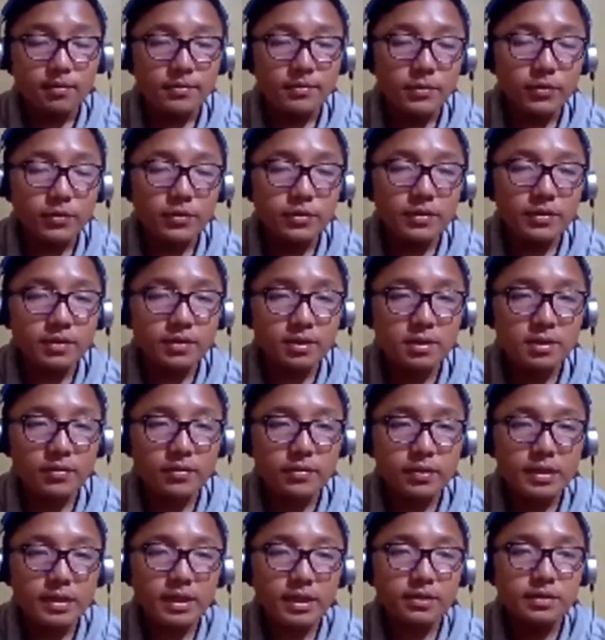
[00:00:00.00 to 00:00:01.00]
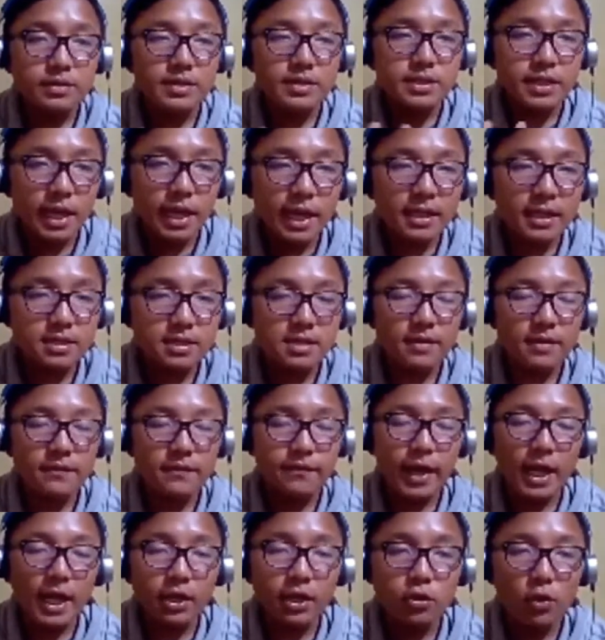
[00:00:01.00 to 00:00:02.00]
we need to change the
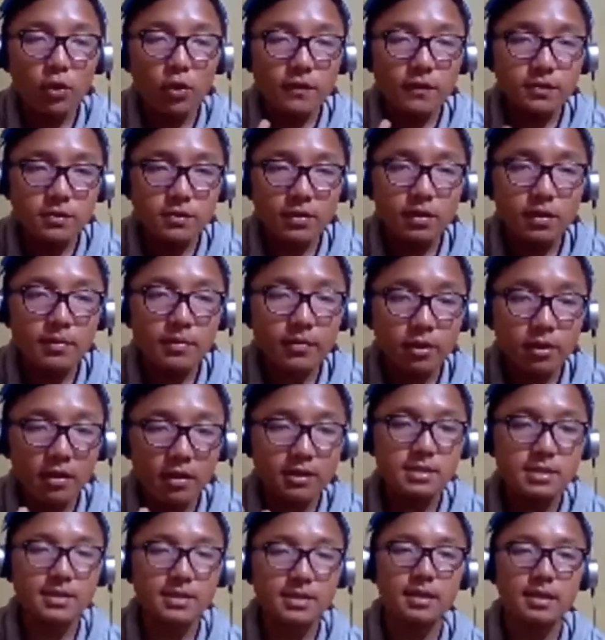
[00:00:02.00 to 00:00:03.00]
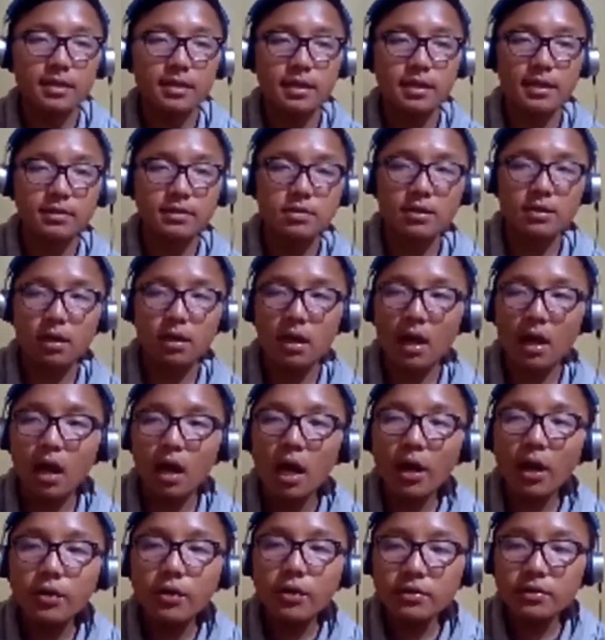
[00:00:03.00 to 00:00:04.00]
value of sonum constantly. So now
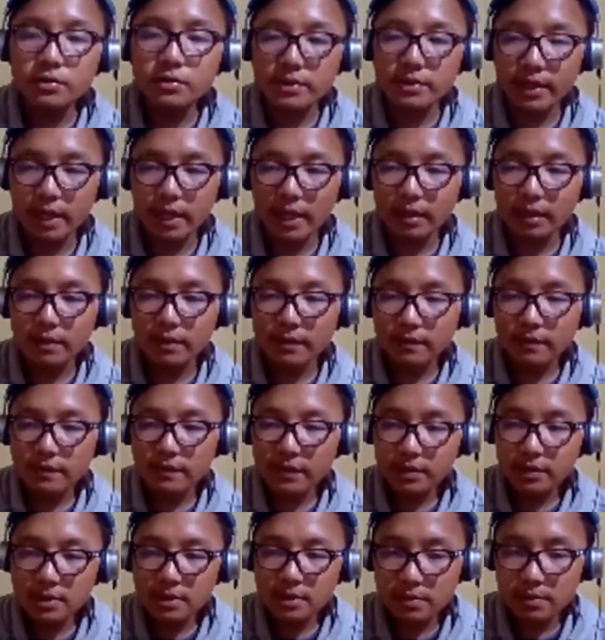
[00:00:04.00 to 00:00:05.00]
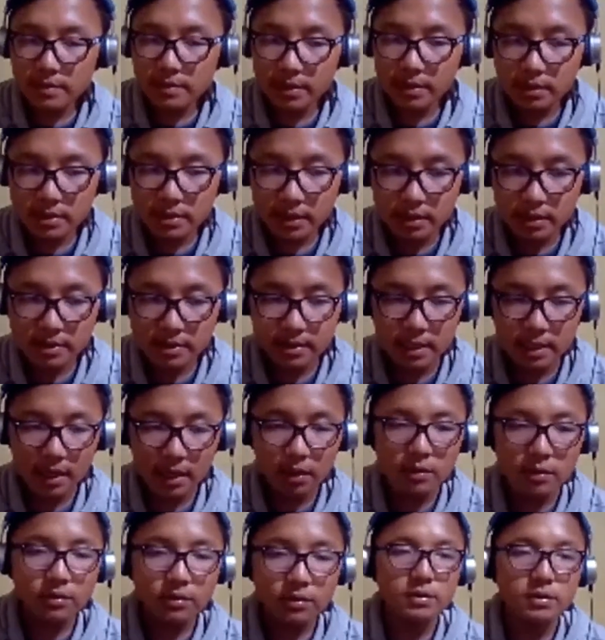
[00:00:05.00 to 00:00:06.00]
how you do that, first let me take this
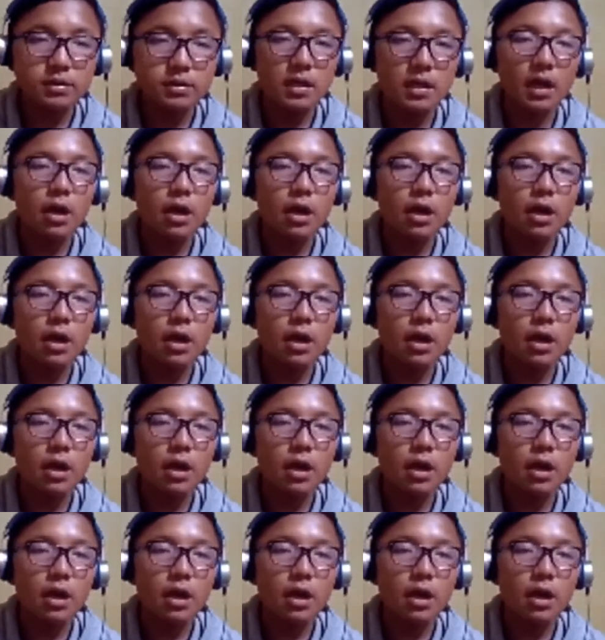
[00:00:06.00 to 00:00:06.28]
out. So now